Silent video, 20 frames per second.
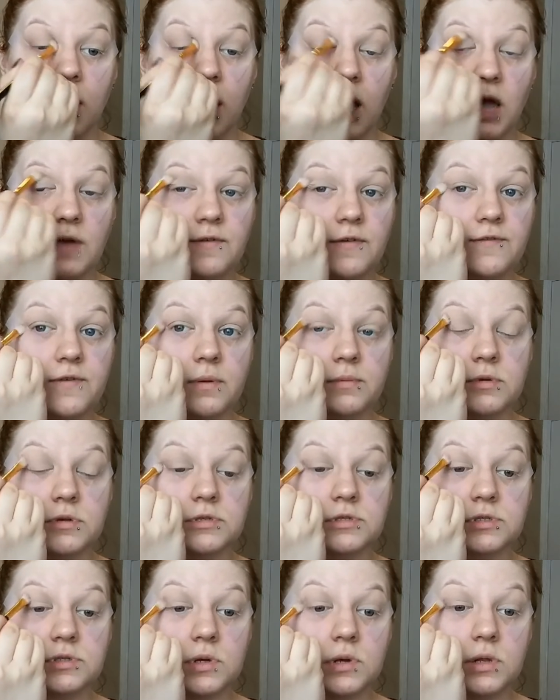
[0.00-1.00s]
I haven't filmed
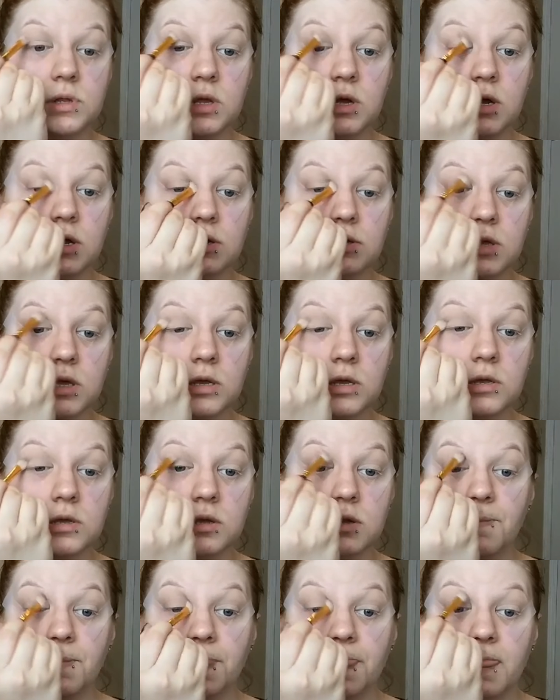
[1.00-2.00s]
in so long.
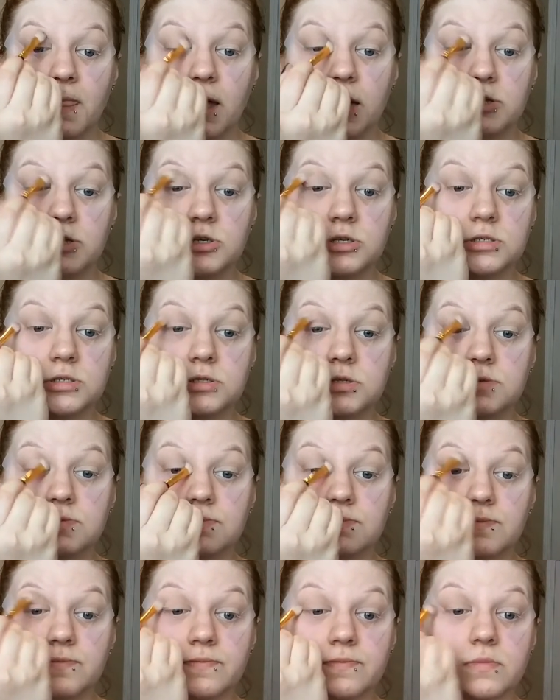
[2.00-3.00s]
Like, I've
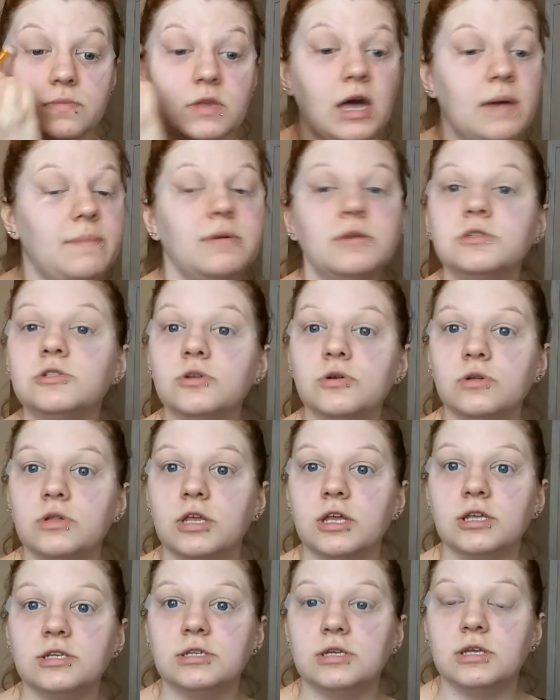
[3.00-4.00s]
been so
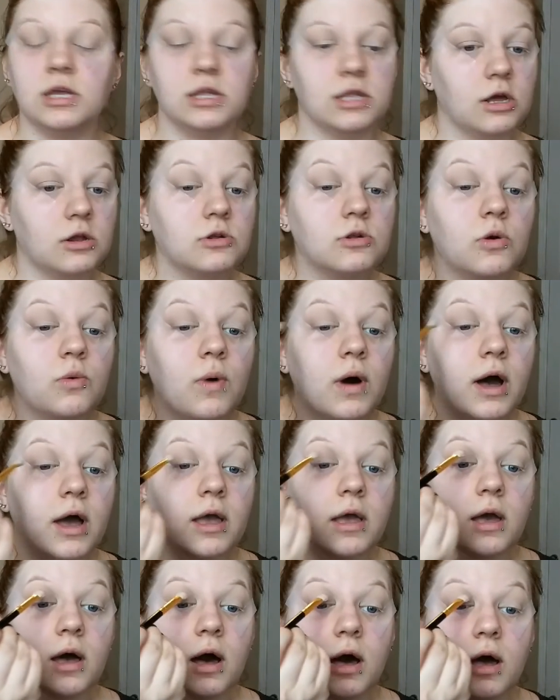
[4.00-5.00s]
lazy, and I don't know
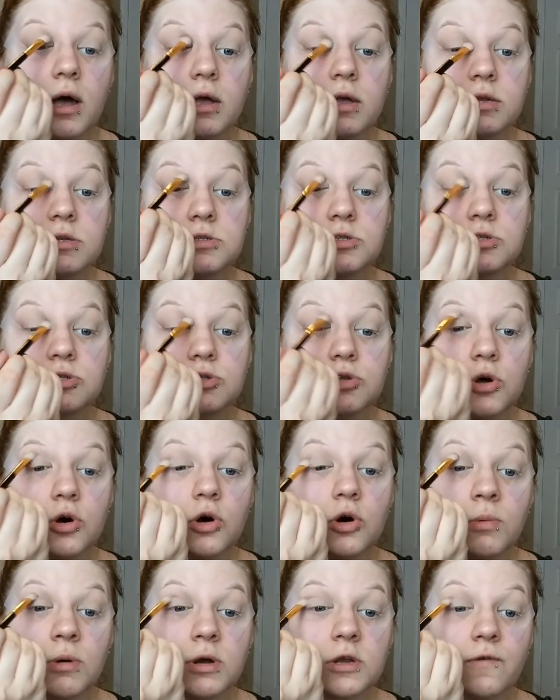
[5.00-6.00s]
why. It's
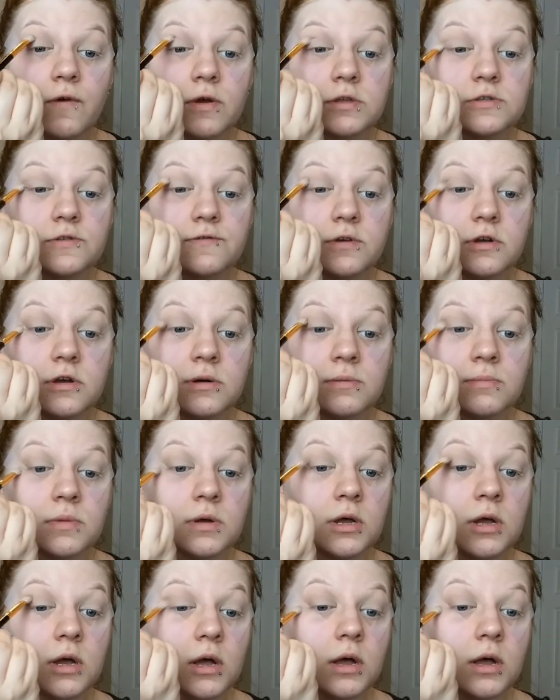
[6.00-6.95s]
so much fun to film.